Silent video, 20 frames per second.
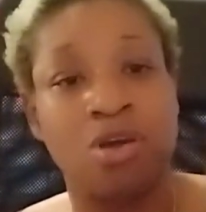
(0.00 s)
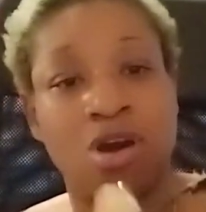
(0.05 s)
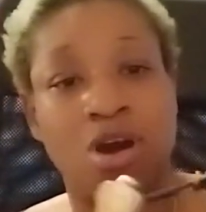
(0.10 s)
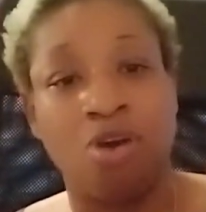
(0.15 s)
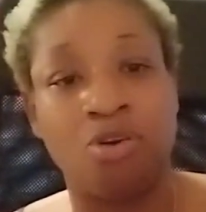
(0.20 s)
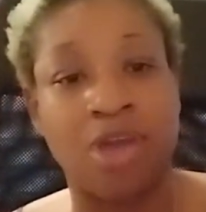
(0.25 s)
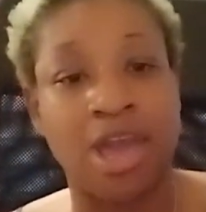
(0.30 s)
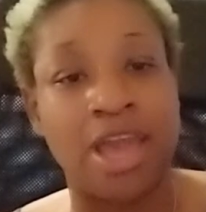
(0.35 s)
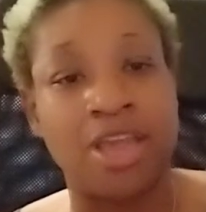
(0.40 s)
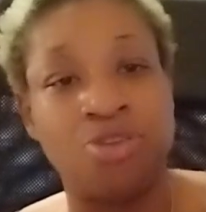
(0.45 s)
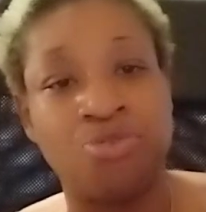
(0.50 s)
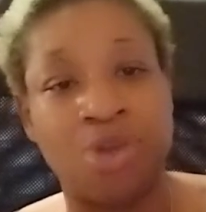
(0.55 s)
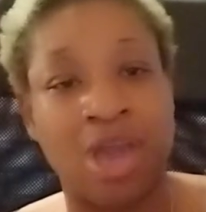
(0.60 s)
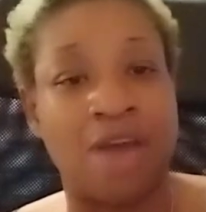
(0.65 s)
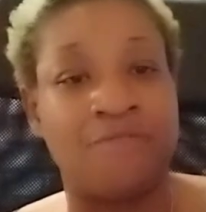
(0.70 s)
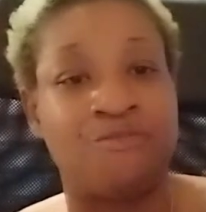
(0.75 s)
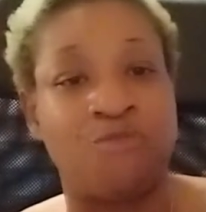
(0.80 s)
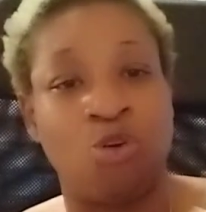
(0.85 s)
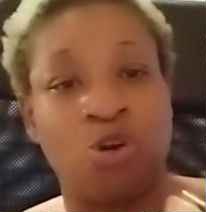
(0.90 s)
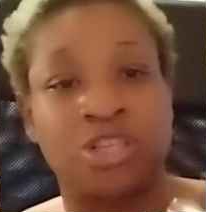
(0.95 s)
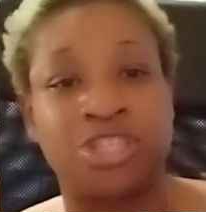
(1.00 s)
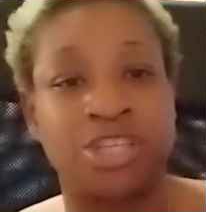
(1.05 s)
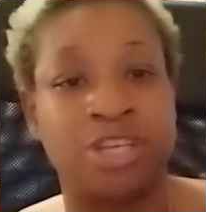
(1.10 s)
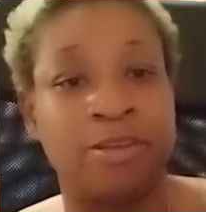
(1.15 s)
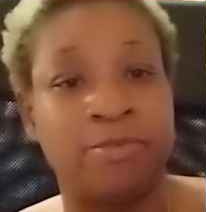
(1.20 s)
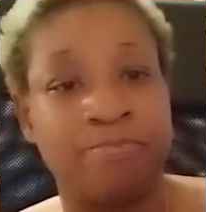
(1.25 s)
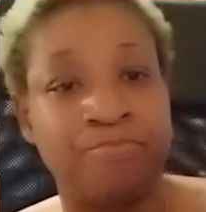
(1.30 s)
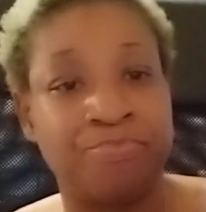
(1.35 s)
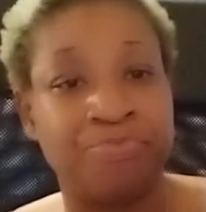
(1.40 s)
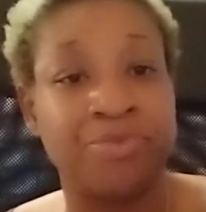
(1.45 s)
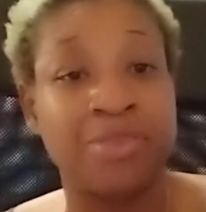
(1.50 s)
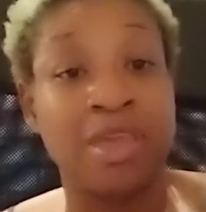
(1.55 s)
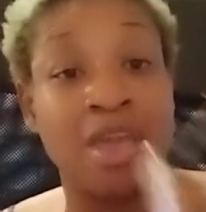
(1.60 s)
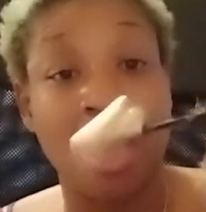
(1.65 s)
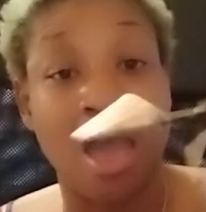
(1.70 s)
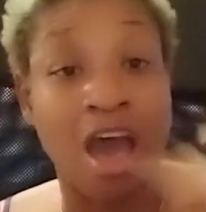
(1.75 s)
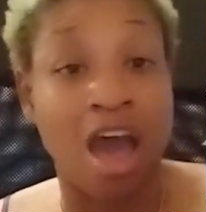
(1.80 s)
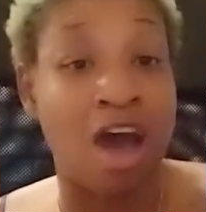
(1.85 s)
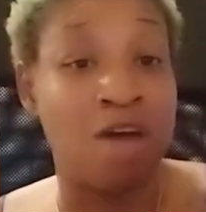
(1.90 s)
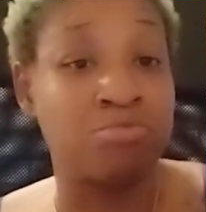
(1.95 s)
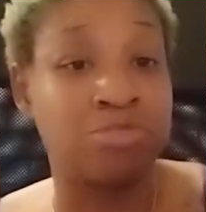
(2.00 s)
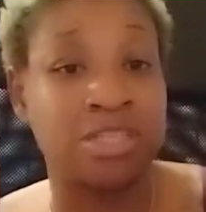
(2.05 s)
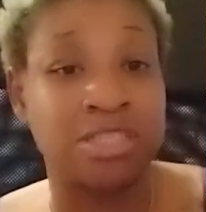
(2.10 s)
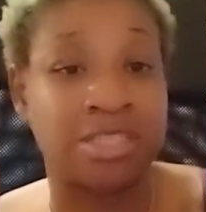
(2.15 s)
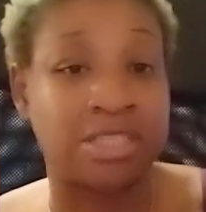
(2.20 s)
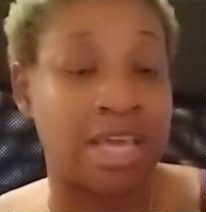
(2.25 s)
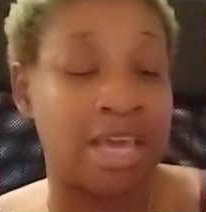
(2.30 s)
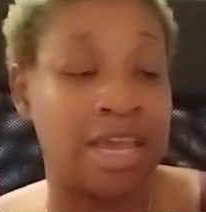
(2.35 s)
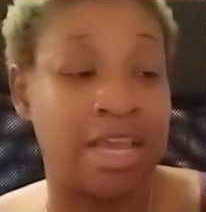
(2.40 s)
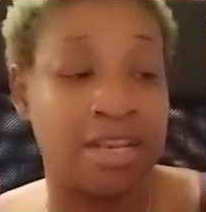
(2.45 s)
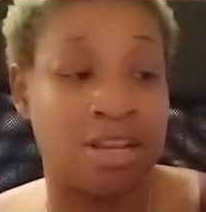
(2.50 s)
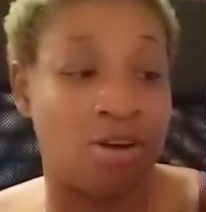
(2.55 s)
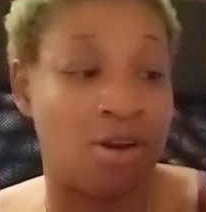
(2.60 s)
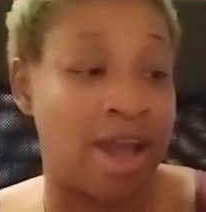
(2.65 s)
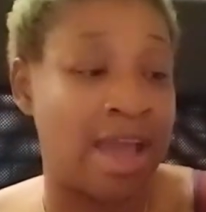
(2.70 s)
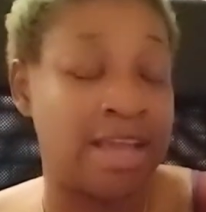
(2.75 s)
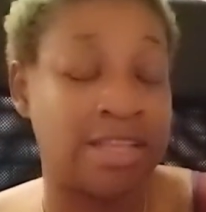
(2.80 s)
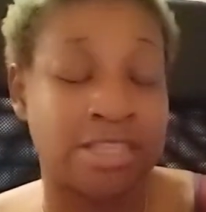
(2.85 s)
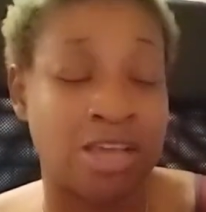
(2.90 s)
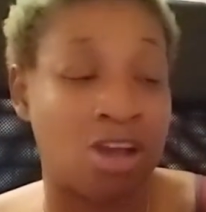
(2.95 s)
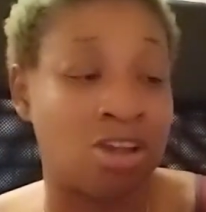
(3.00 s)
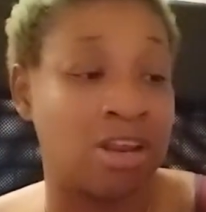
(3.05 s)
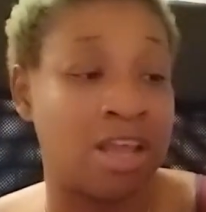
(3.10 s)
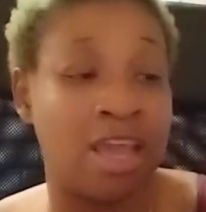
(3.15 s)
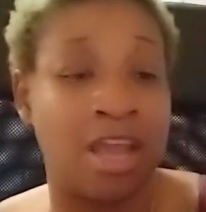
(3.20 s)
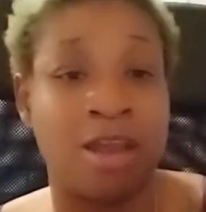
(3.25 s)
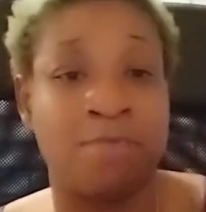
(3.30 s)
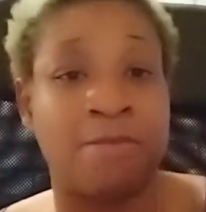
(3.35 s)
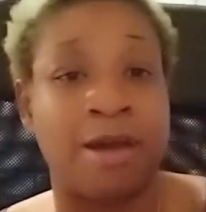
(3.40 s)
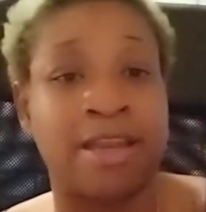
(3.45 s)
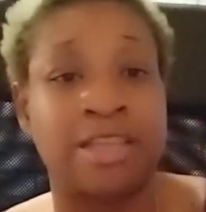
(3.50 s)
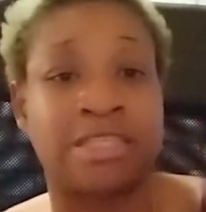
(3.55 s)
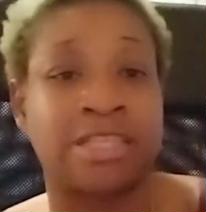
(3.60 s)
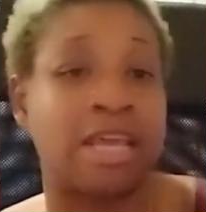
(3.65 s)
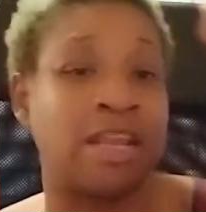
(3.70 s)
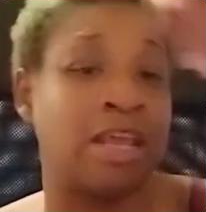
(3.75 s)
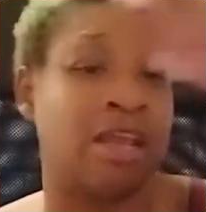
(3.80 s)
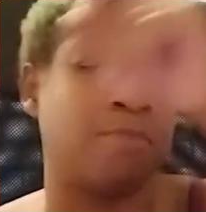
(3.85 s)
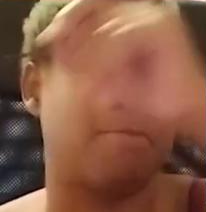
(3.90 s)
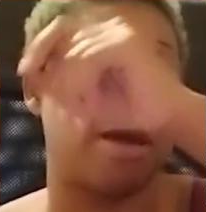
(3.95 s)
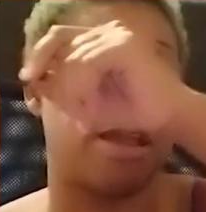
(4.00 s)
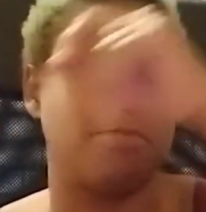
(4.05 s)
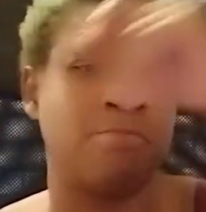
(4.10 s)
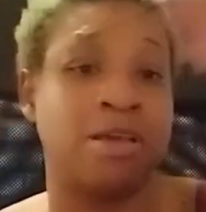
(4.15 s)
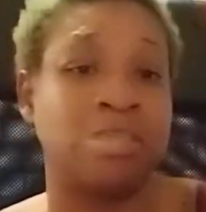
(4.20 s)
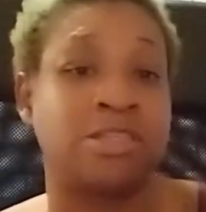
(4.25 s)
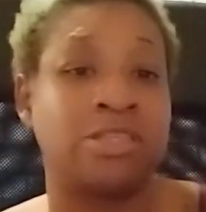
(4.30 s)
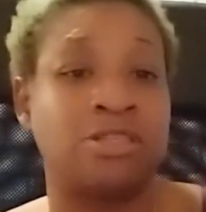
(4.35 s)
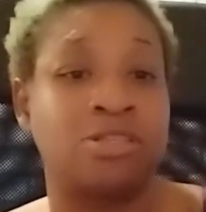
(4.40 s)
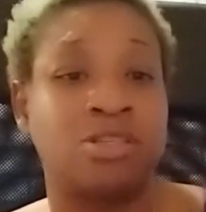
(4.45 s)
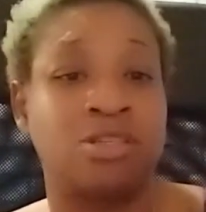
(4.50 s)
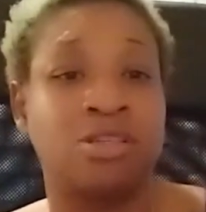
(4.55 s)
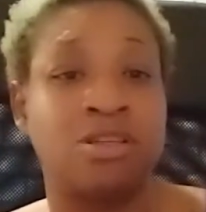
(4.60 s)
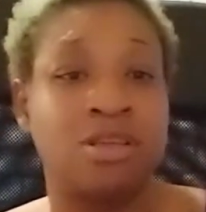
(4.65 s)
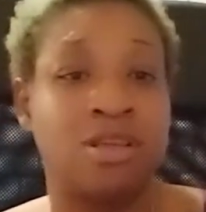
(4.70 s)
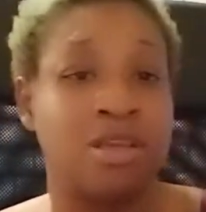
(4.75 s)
Okay, you got fortune. I'm just saying, though, I ain't talking to everybody. This ain't everybody's message.